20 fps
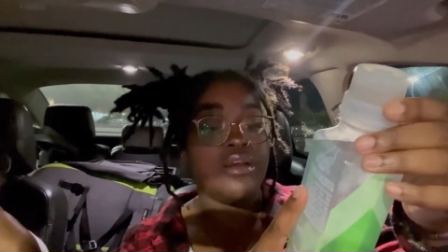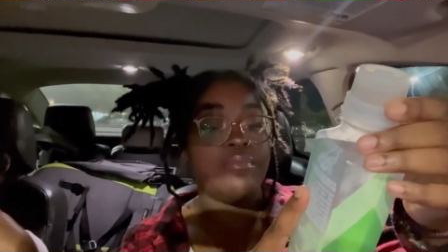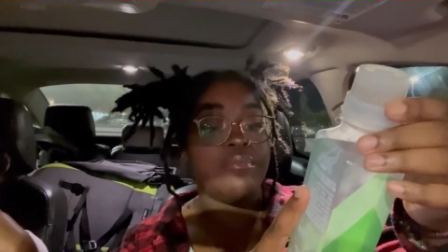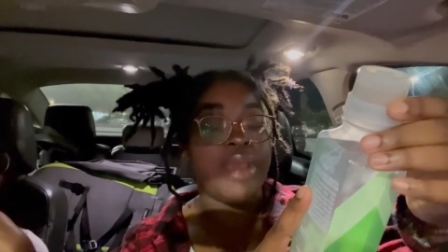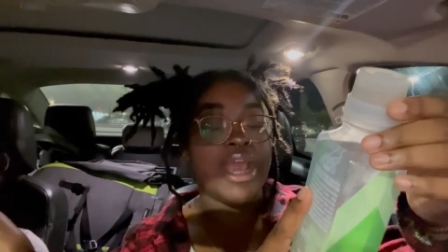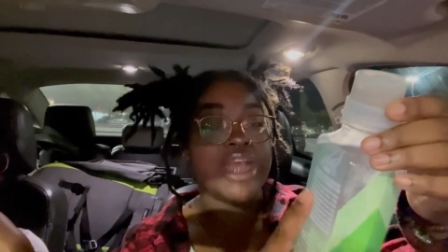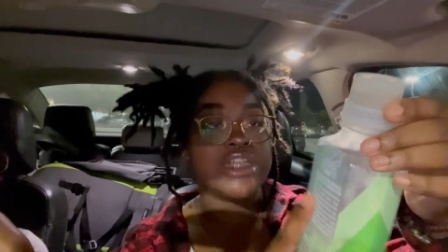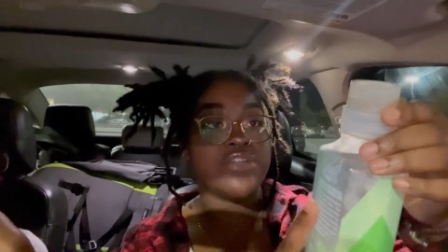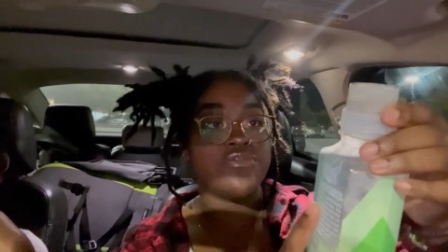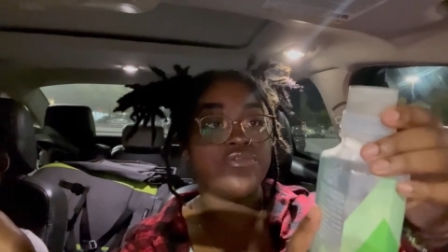
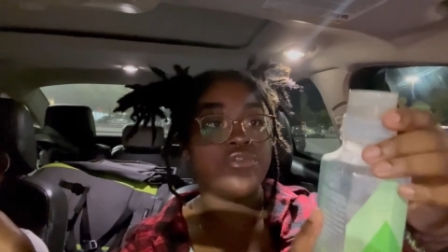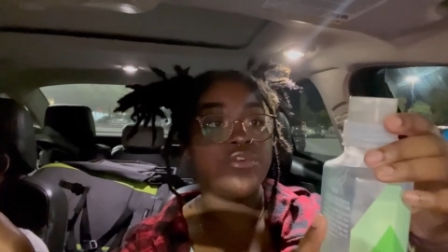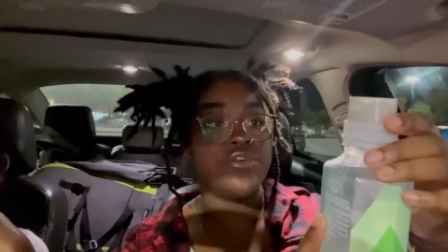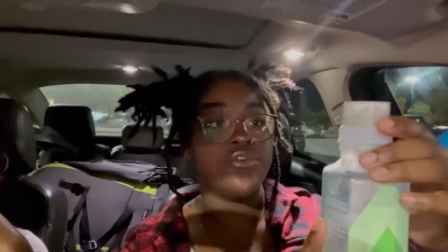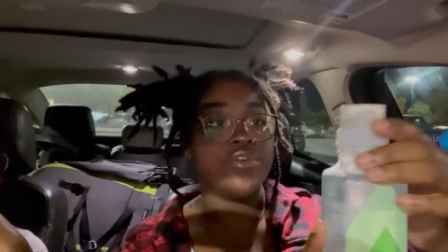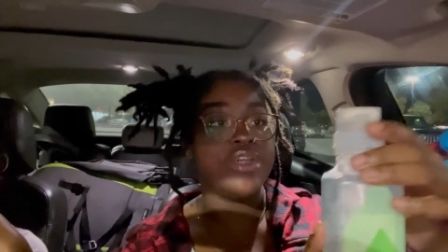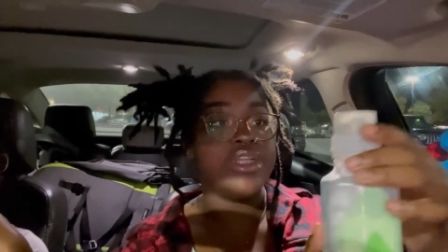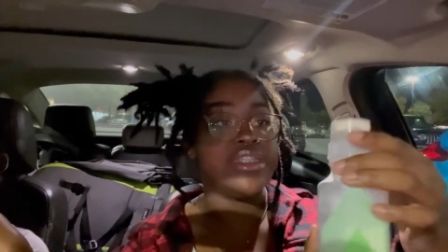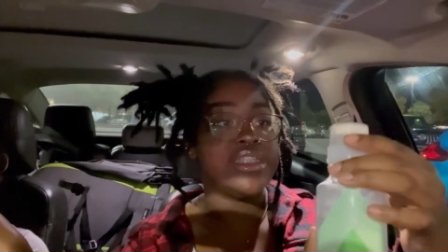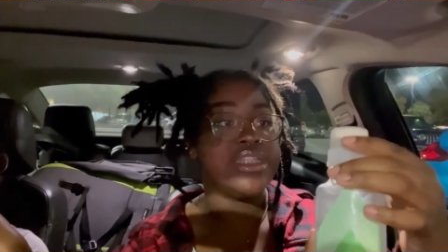passion fruit
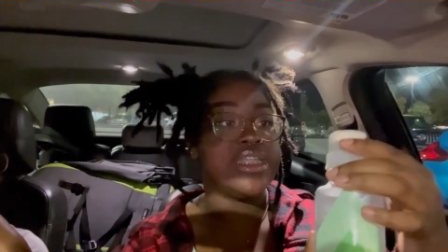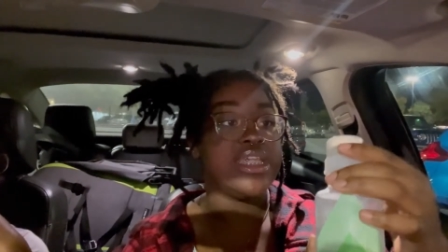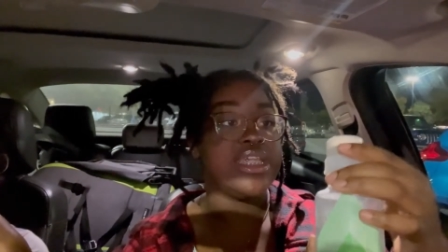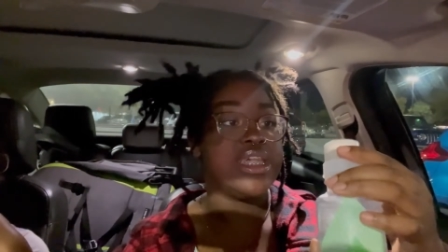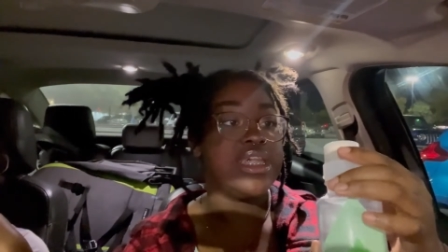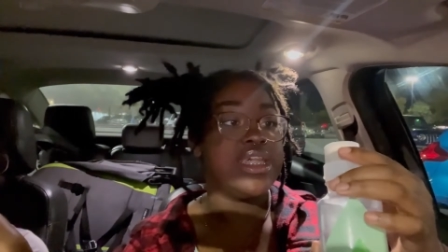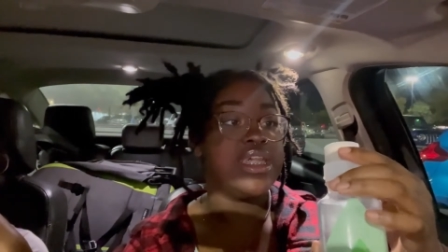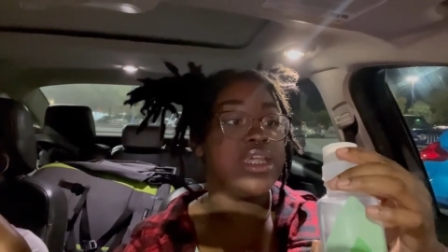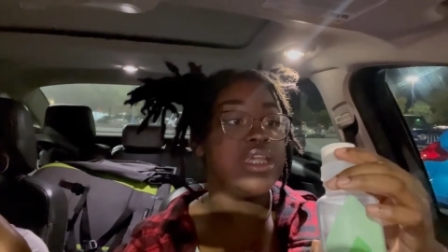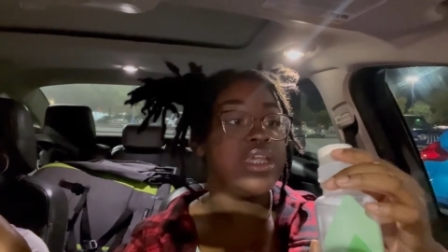green
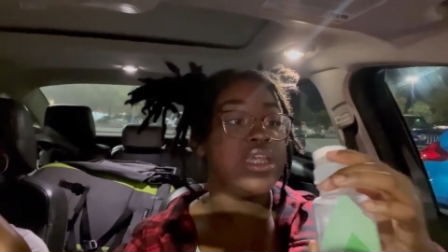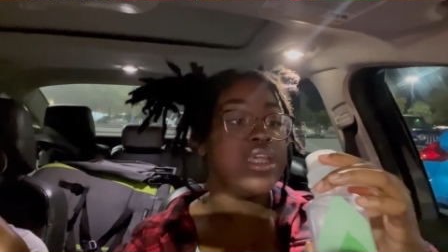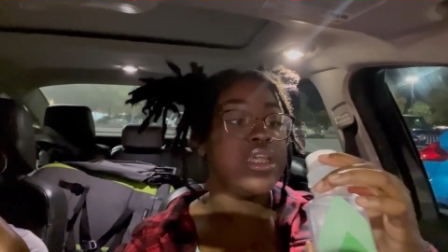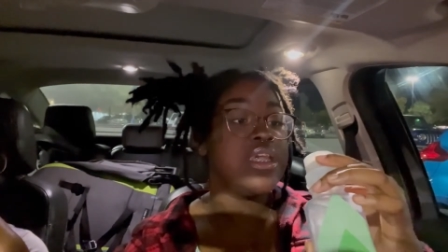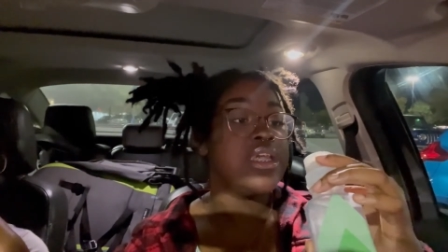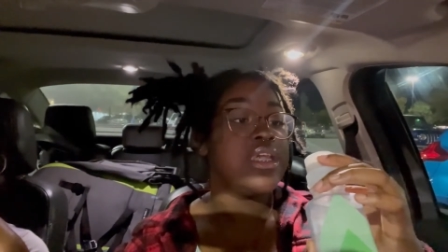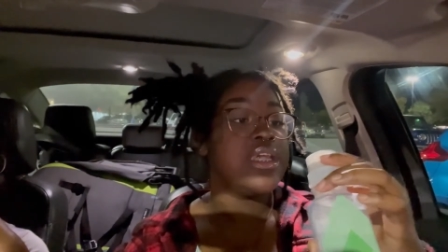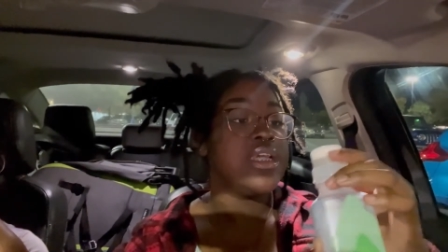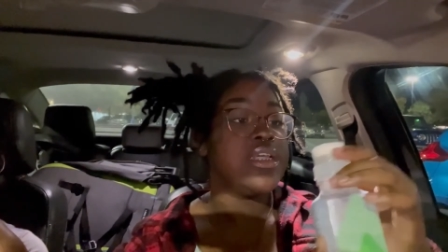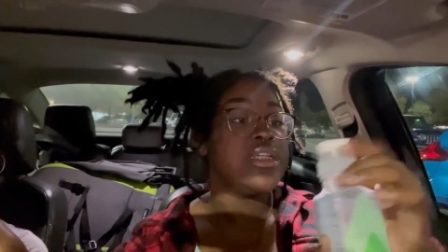tea.
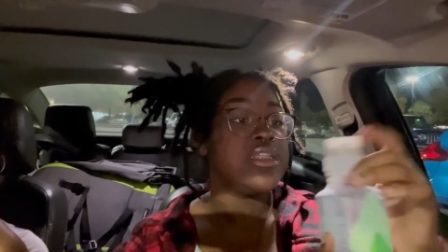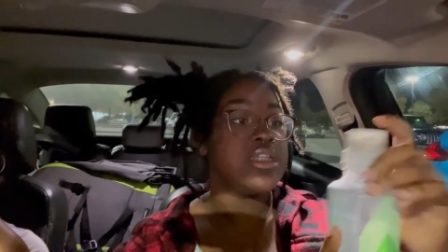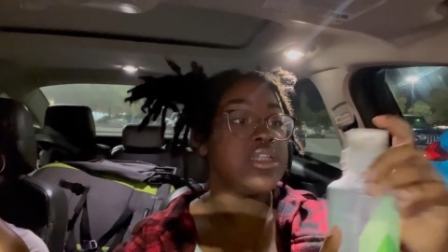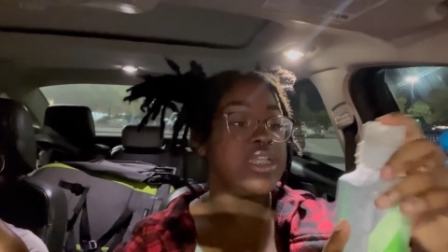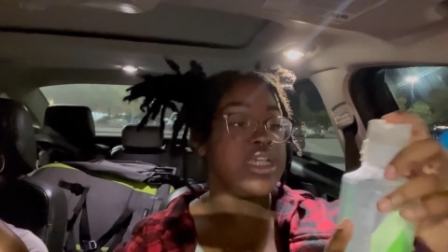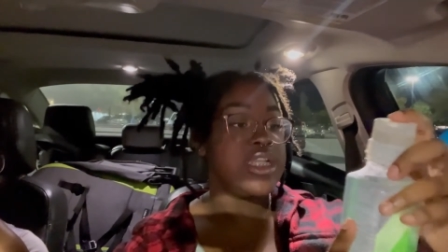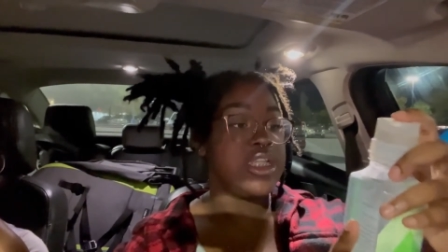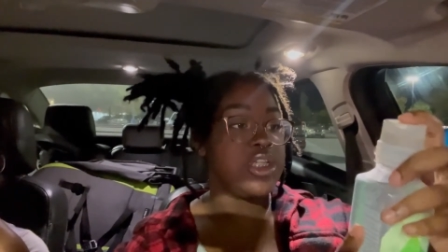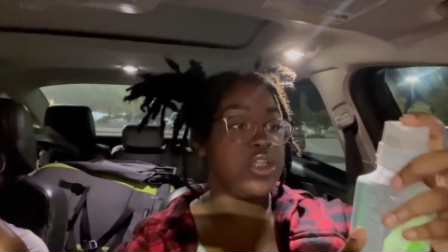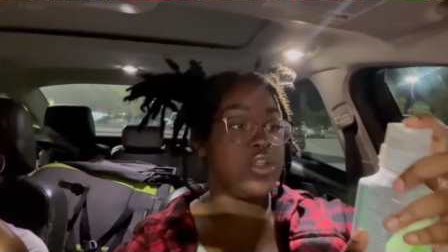So
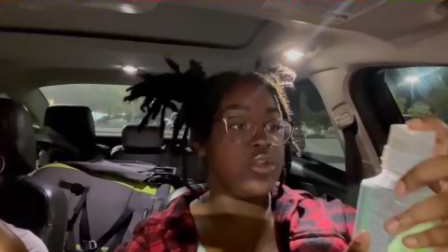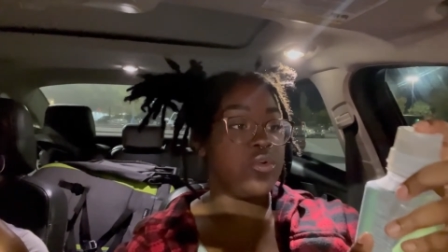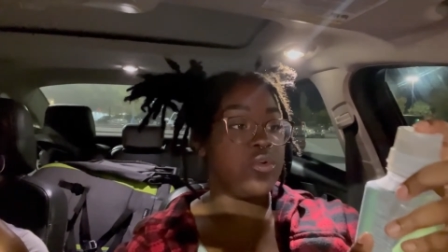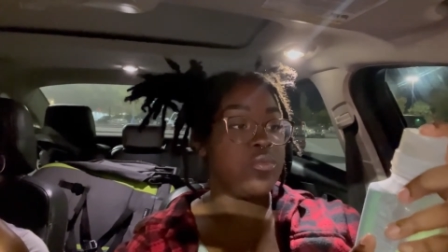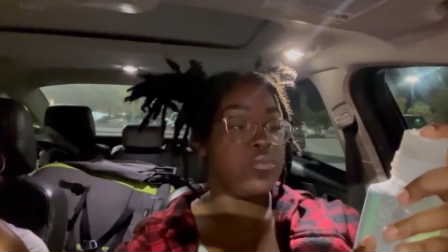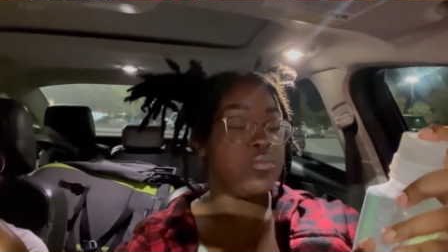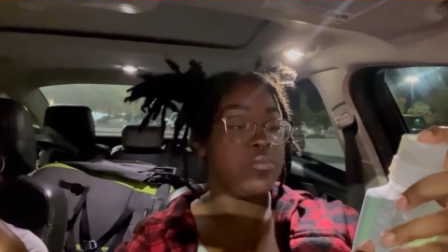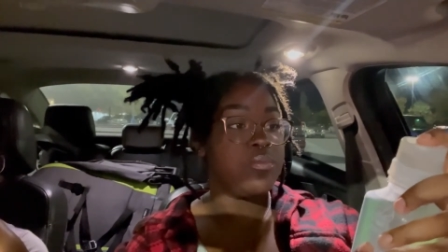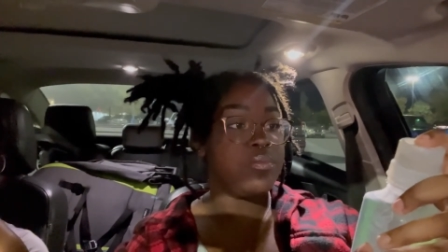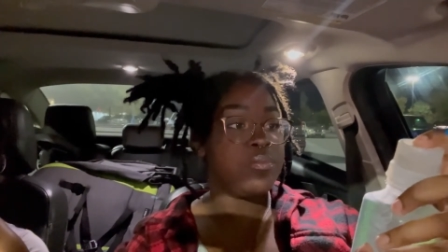then you
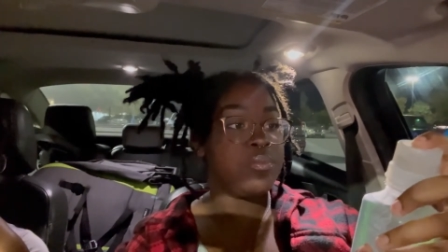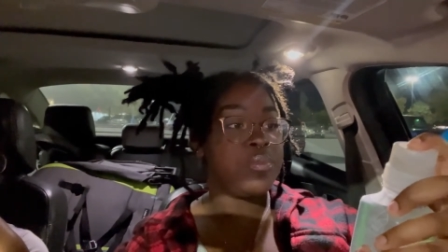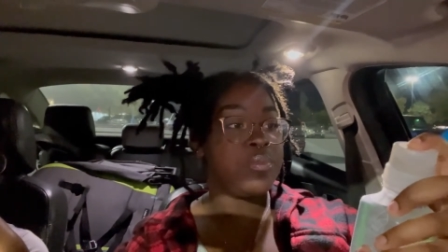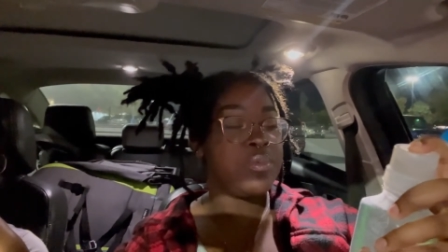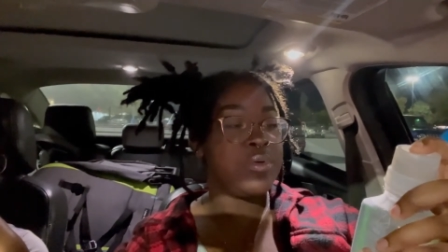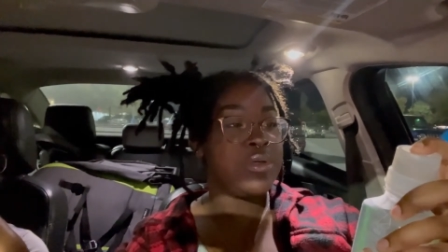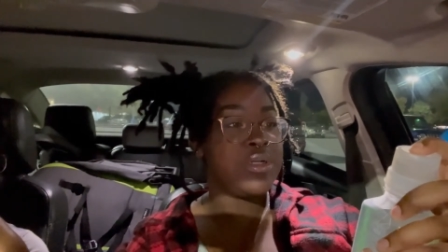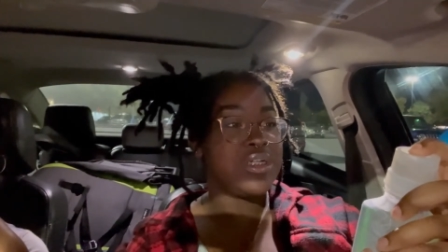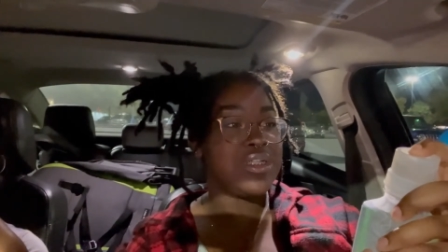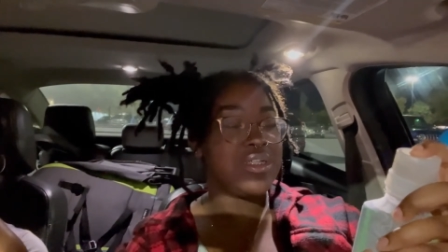
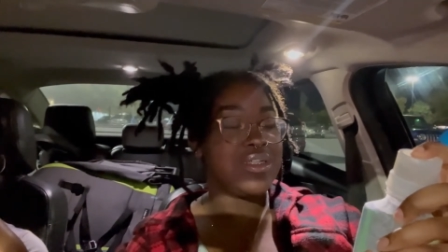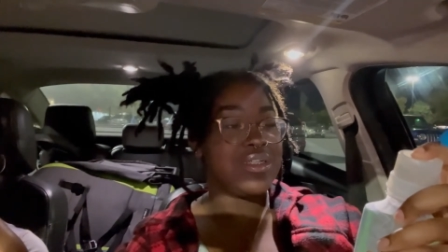put